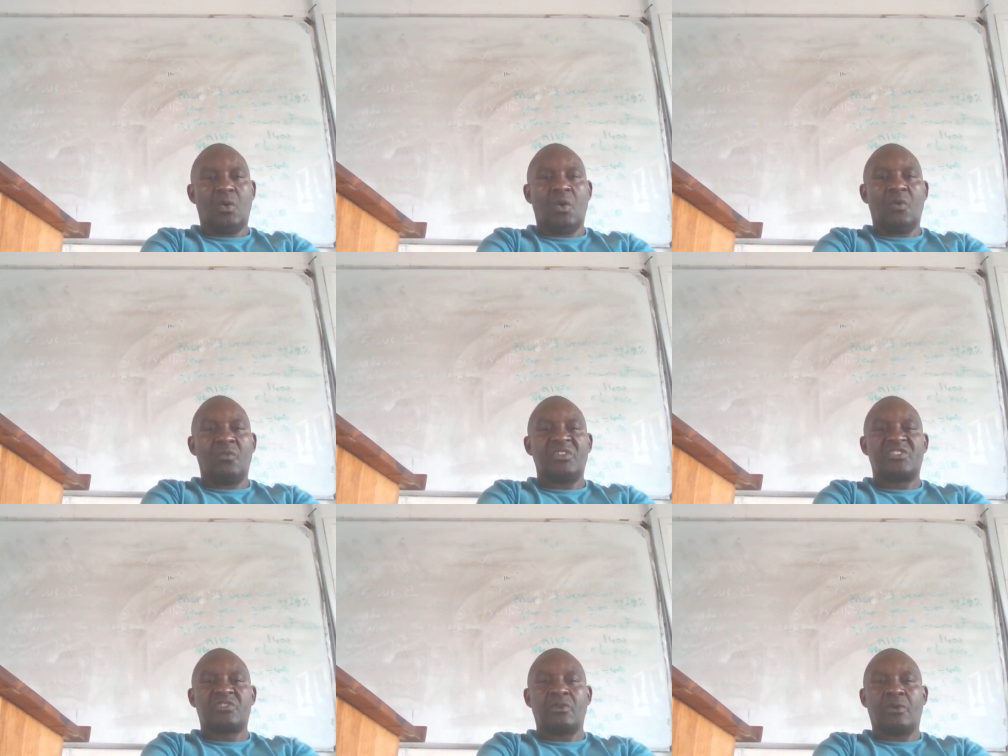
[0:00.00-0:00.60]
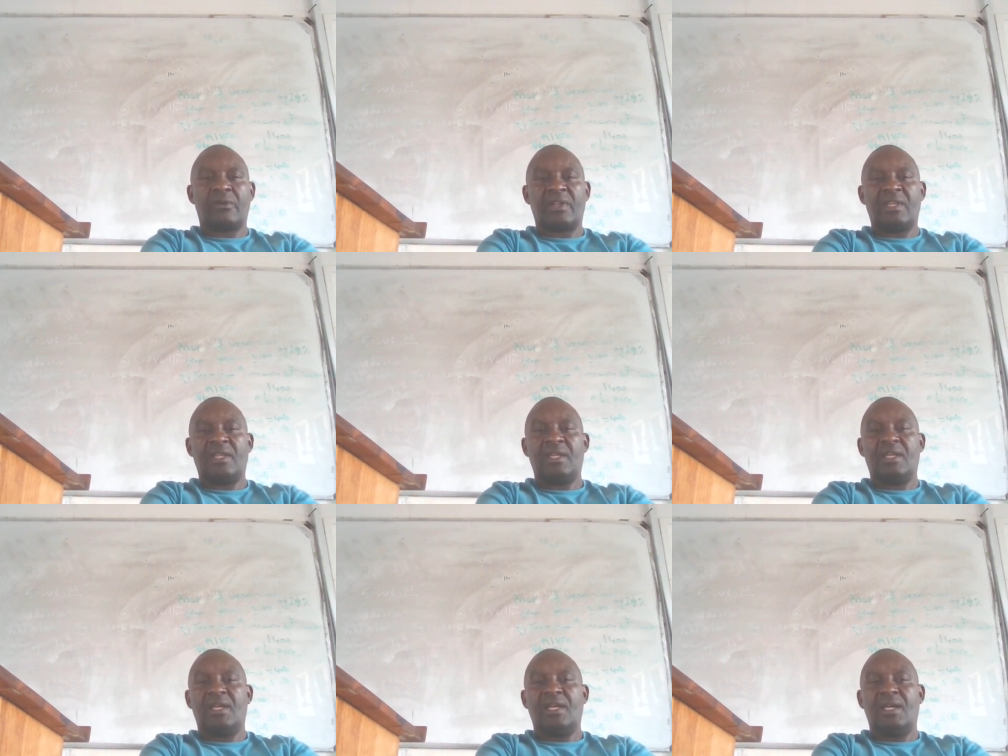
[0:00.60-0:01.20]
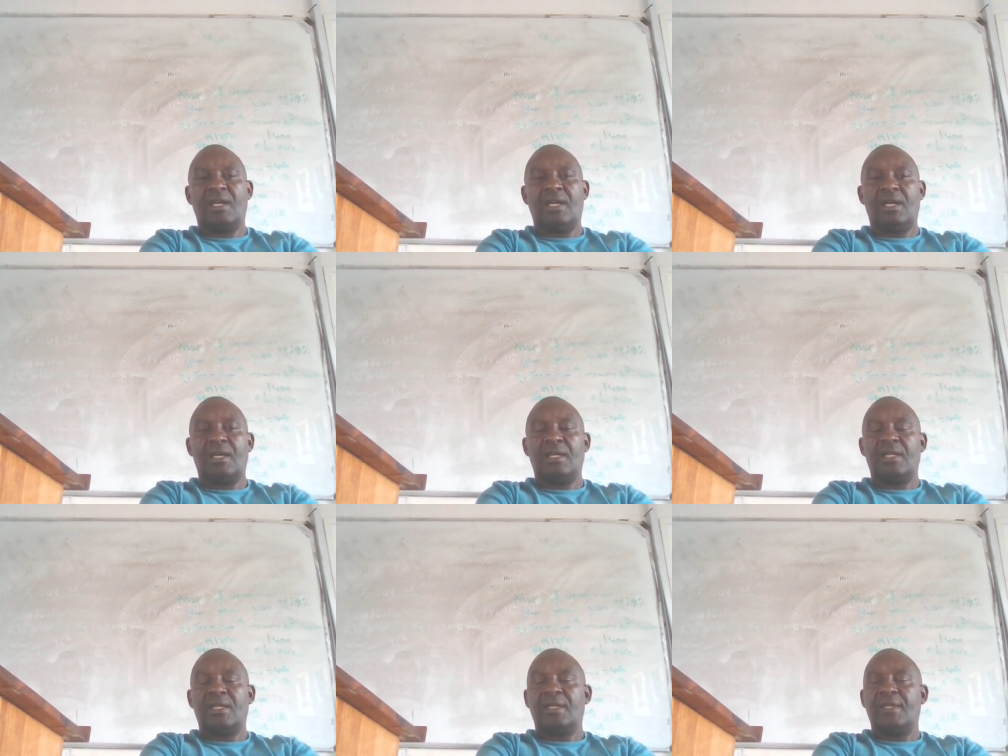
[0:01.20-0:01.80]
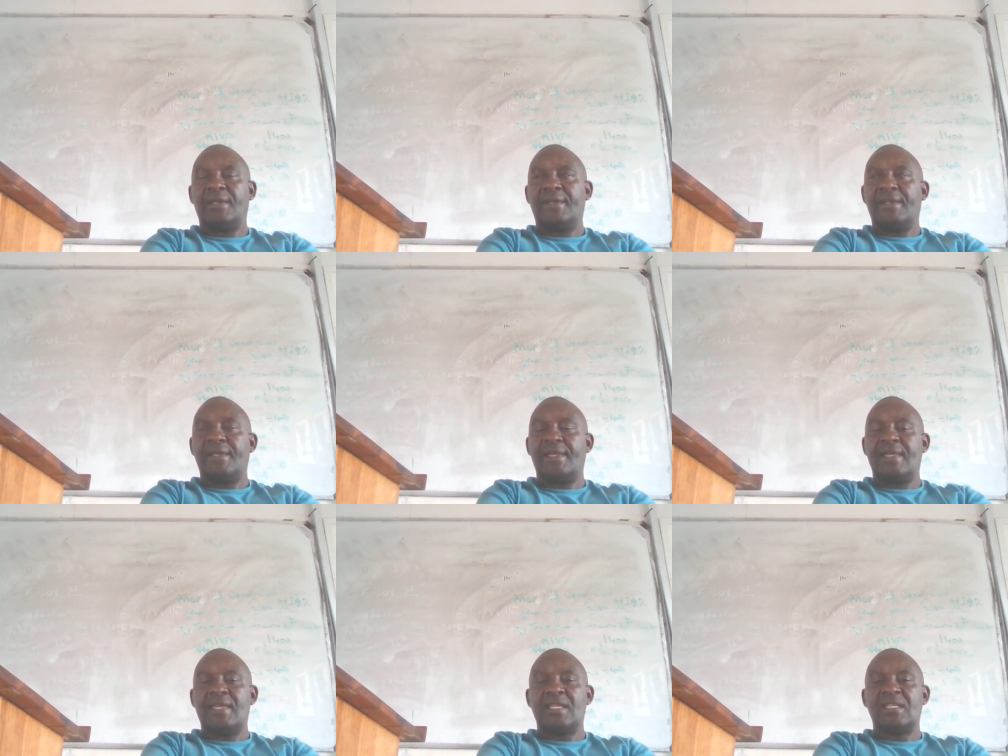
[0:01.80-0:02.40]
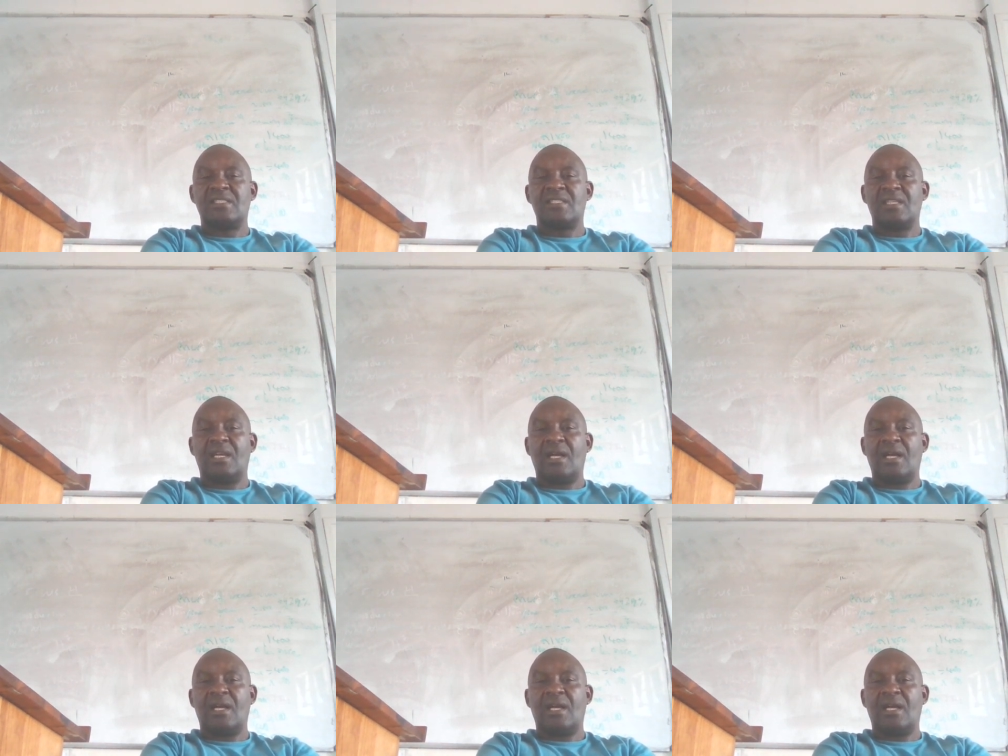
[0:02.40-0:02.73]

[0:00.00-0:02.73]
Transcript: of a story, and